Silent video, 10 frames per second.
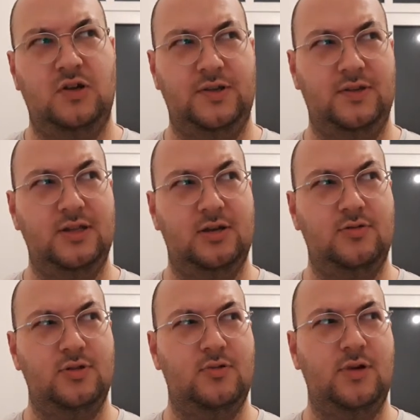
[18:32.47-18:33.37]
I think they're
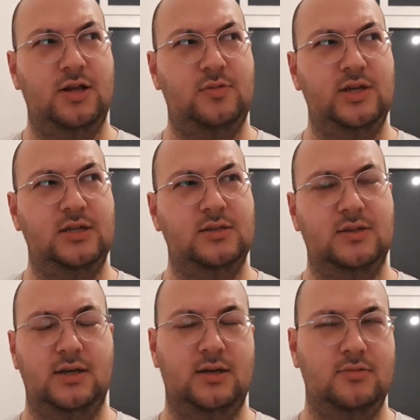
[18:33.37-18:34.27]
called quail beans.
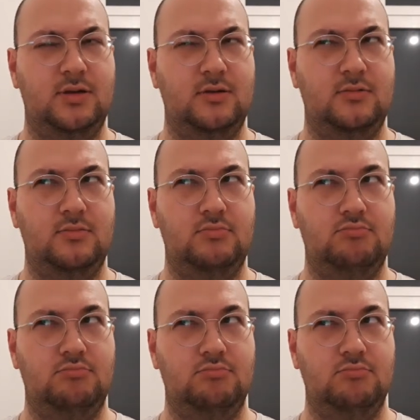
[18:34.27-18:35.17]
I don't know.
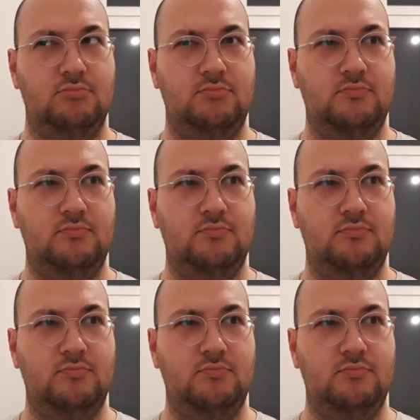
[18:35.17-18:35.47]
Hmm.